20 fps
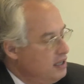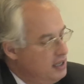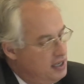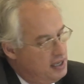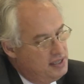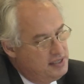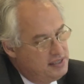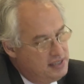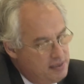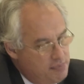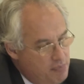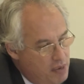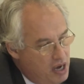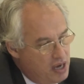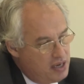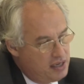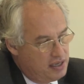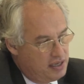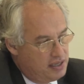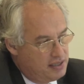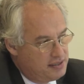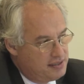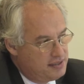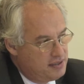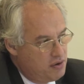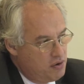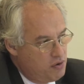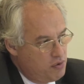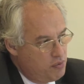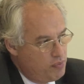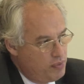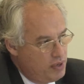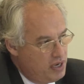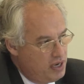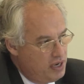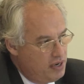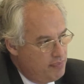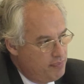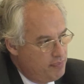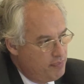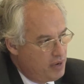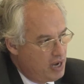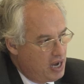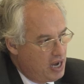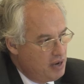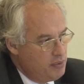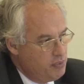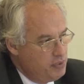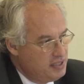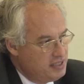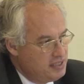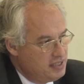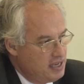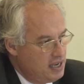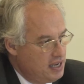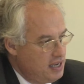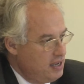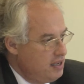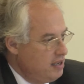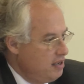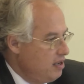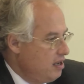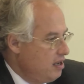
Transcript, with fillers: is demanding. So um, I would say